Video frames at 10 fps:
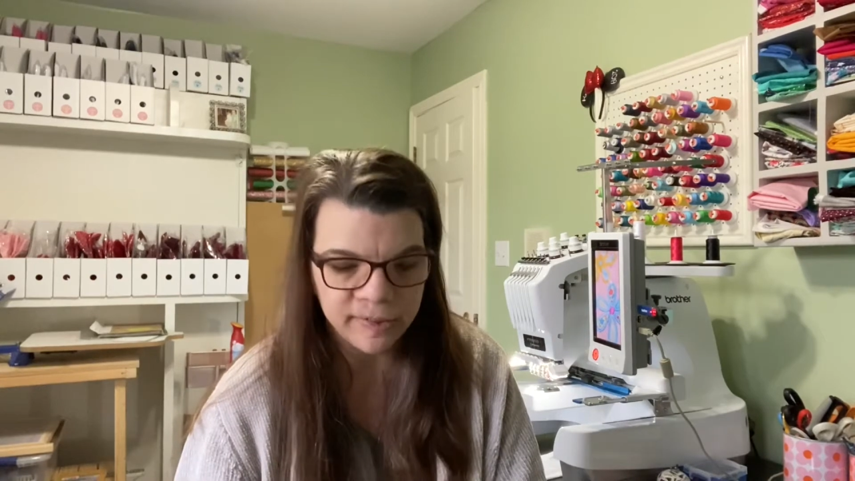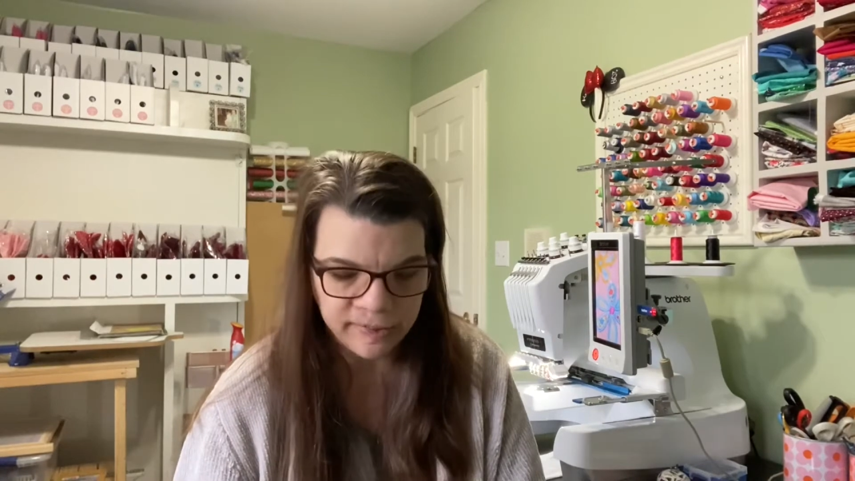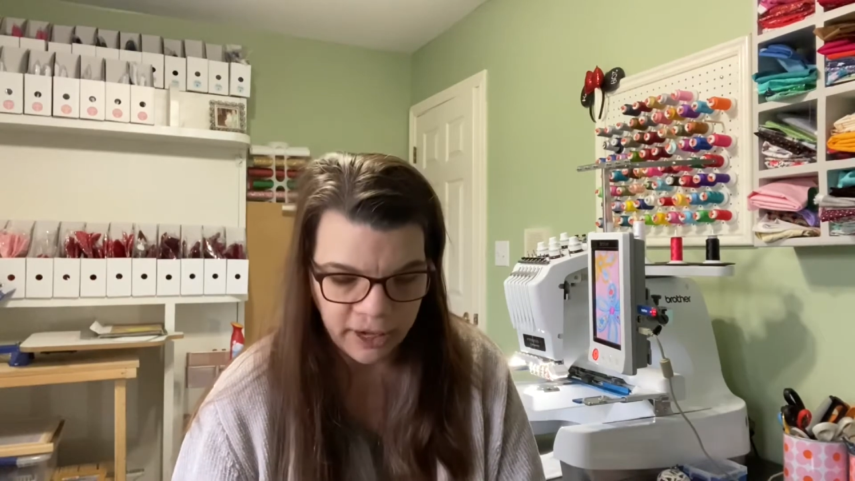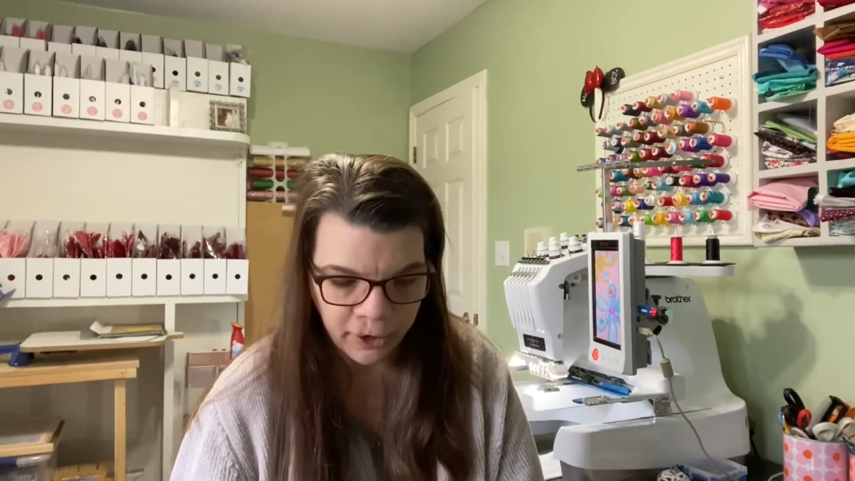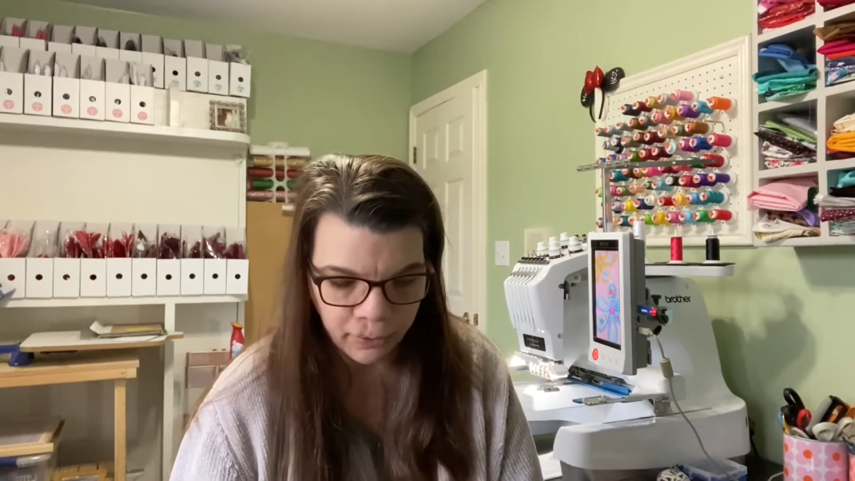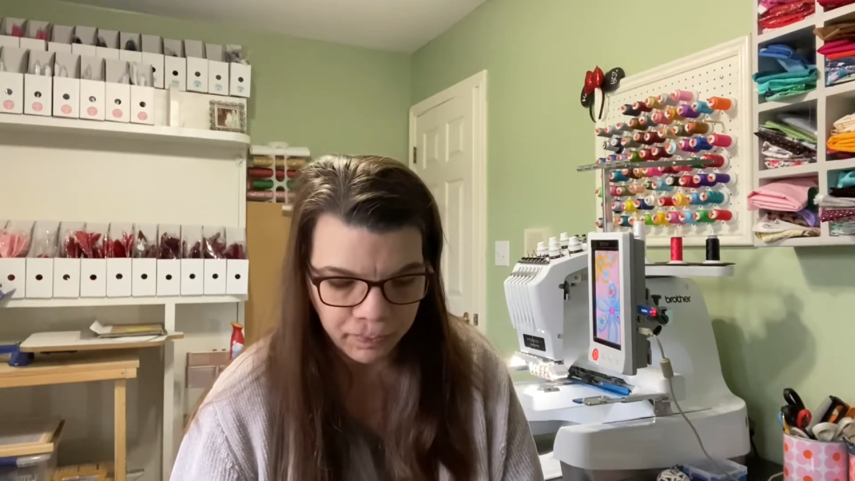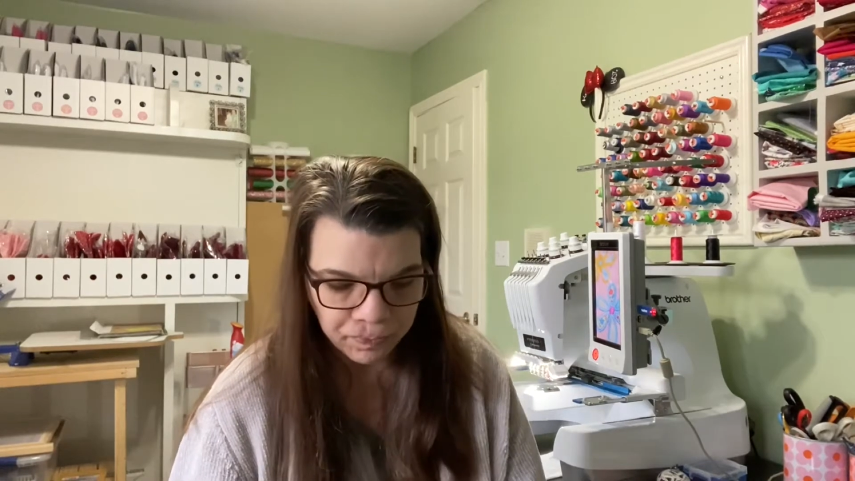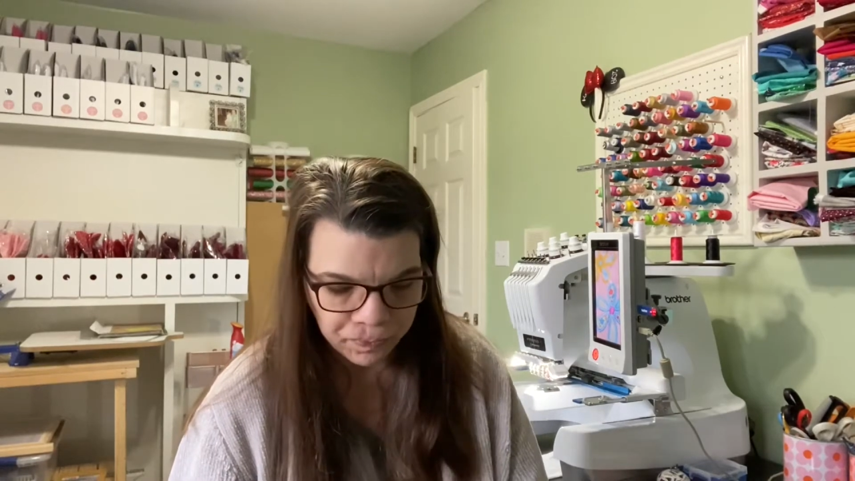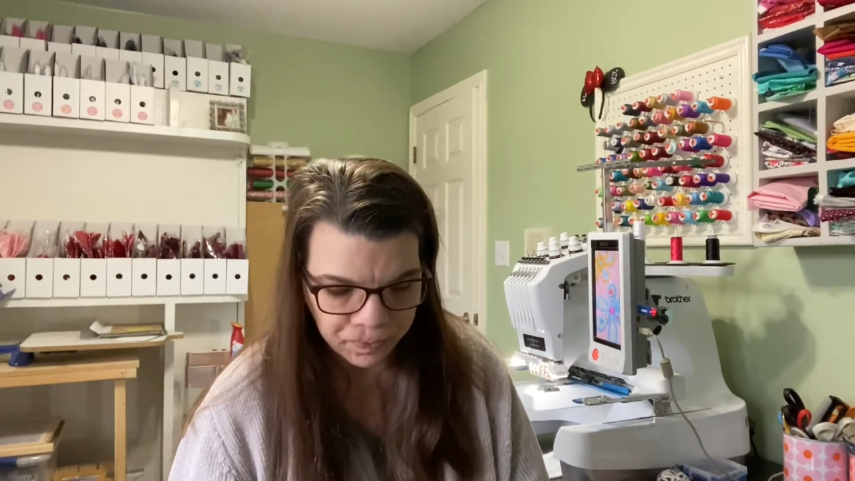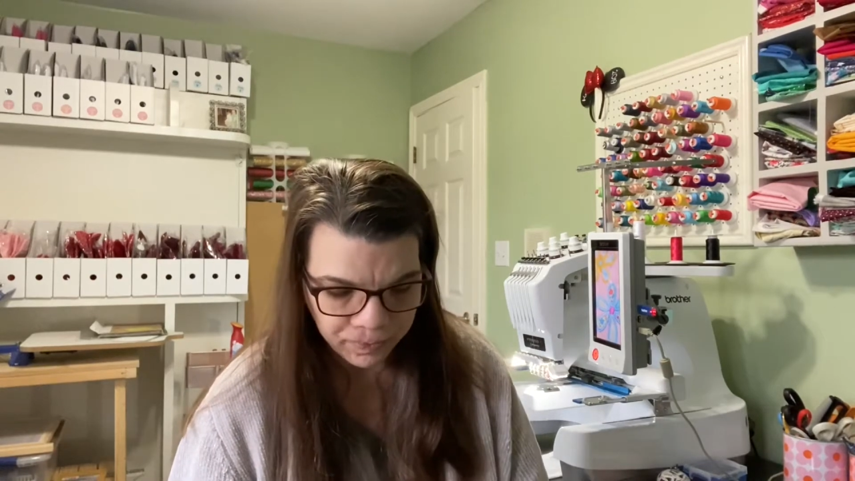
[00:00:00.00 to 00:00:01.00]
So
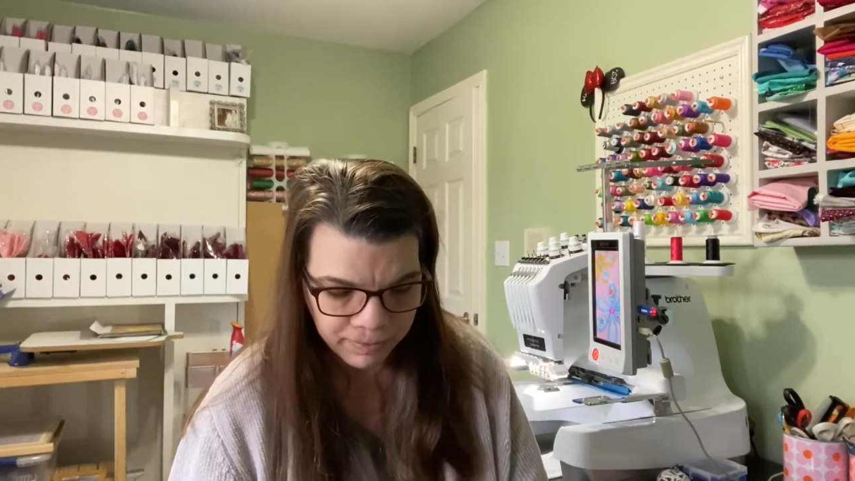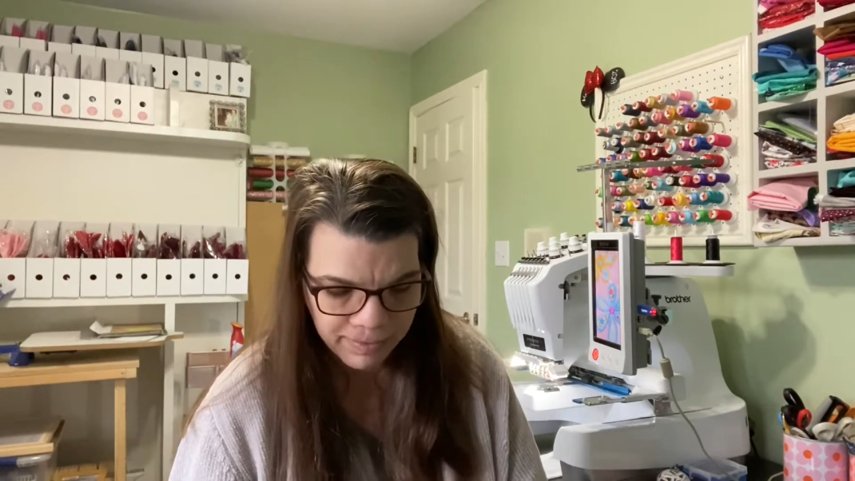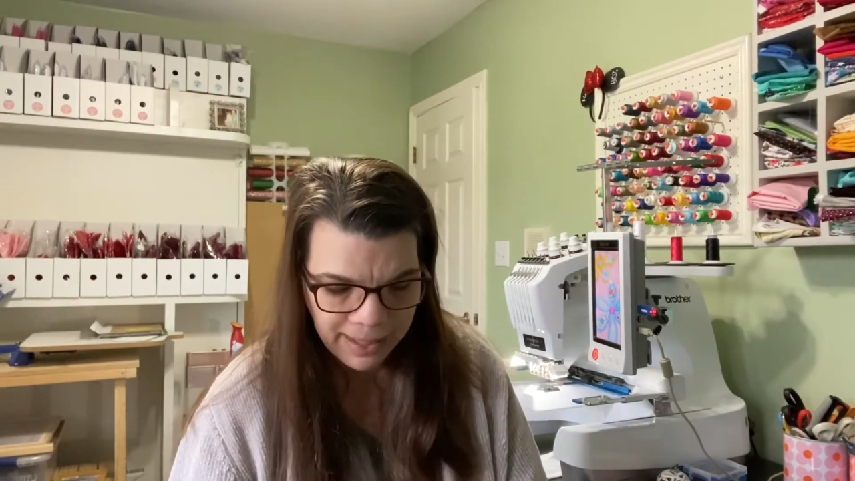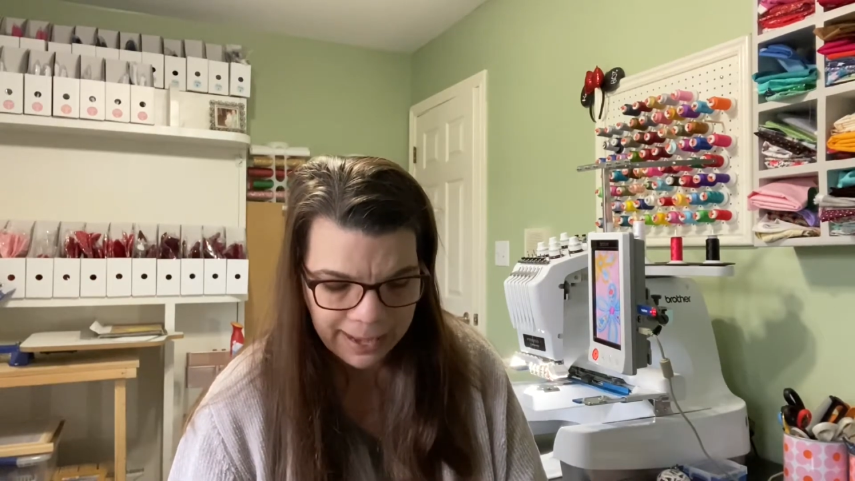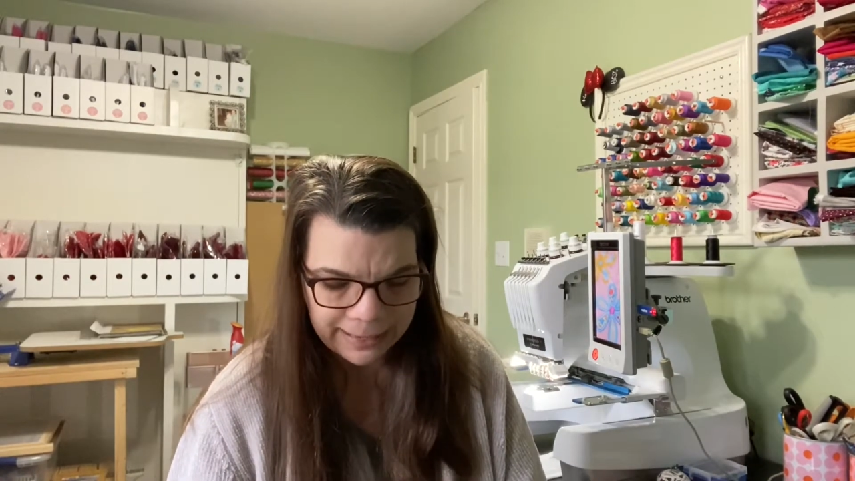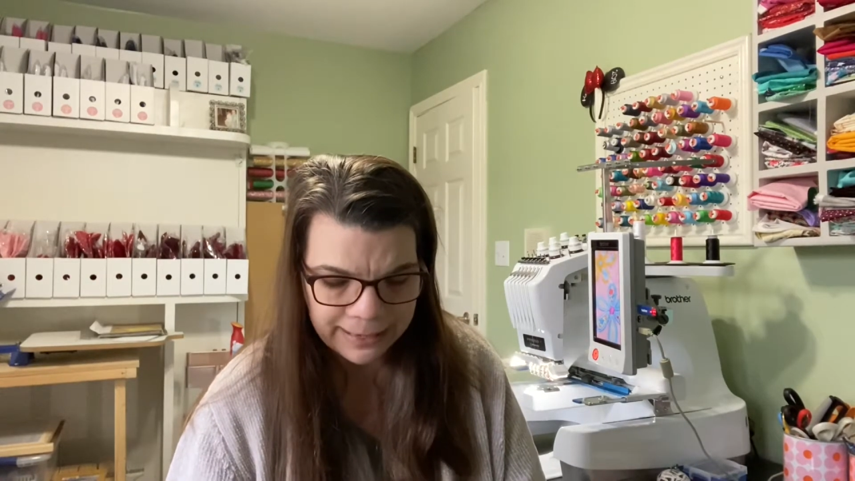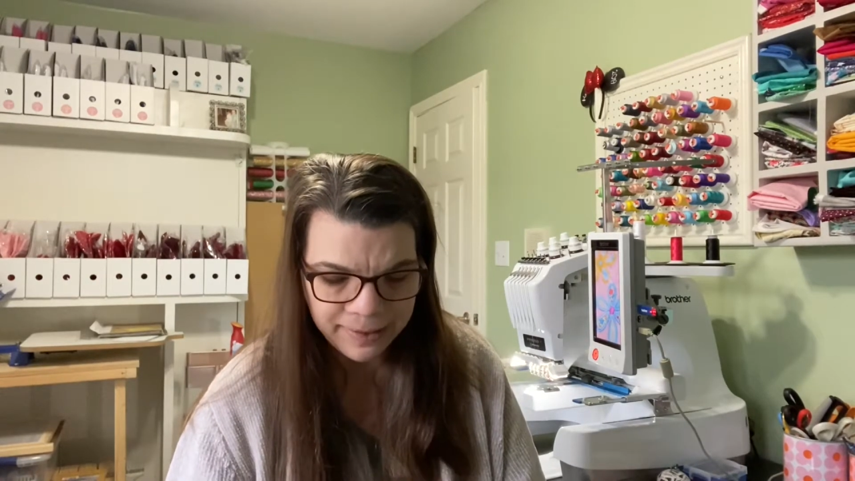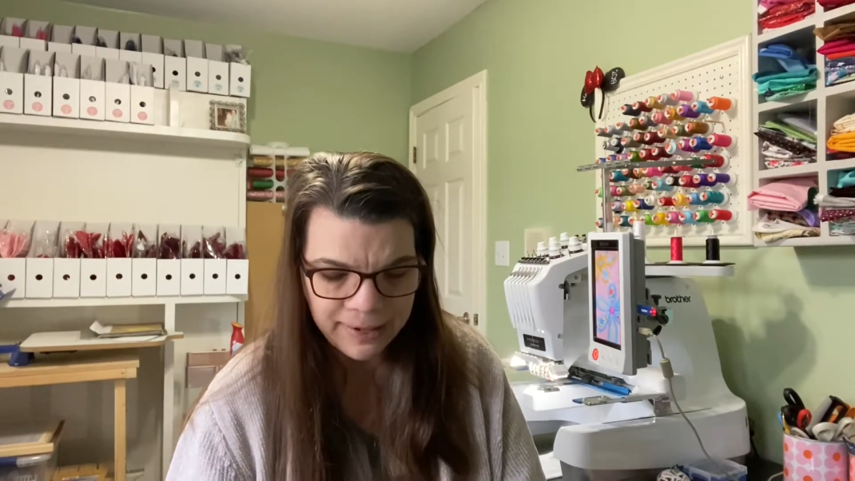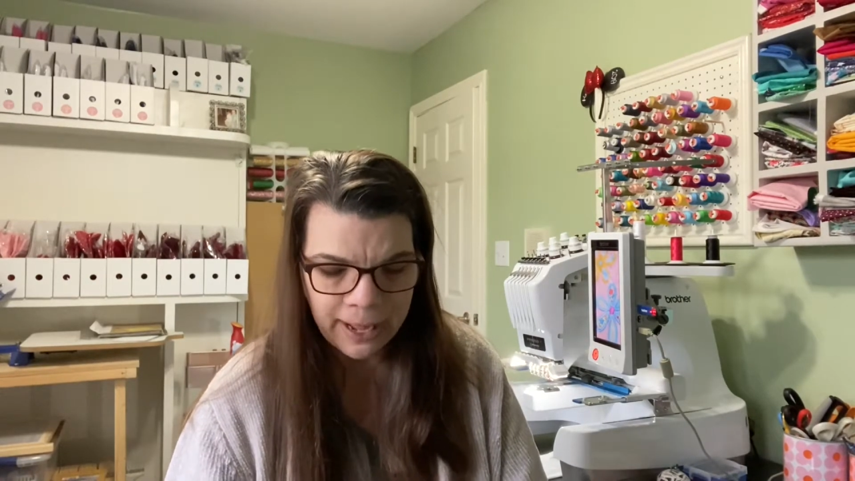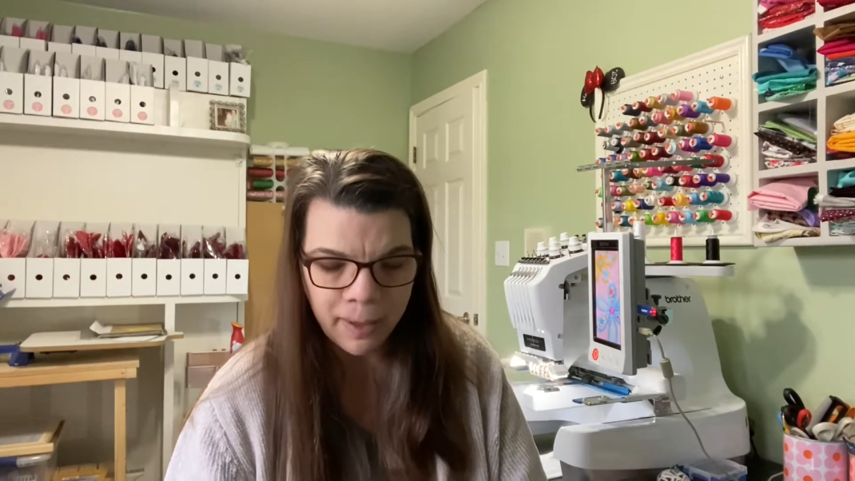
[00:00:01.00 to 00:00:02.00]

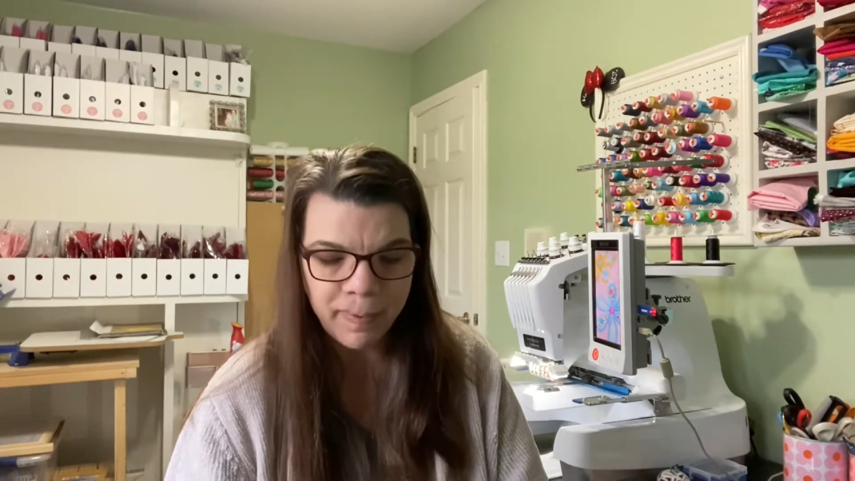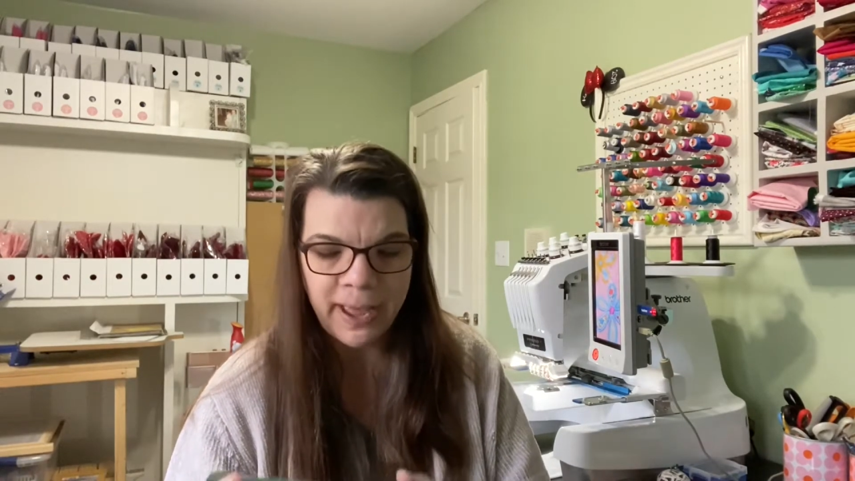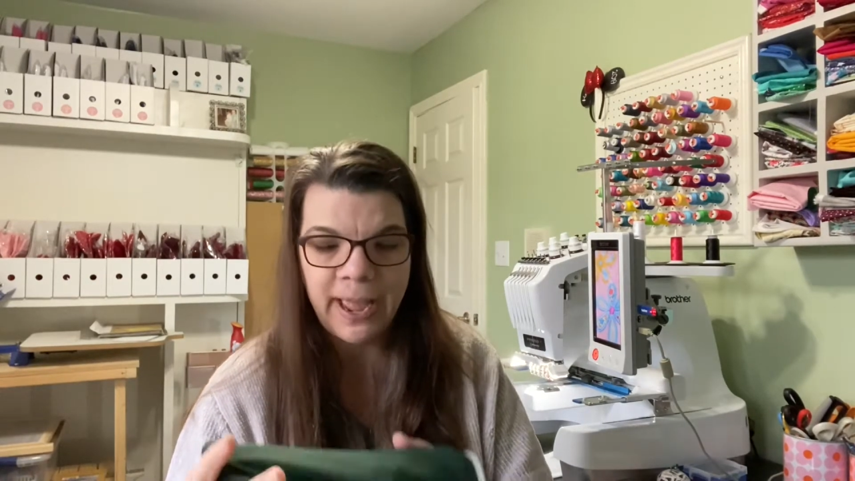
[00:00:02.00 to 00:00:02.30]
I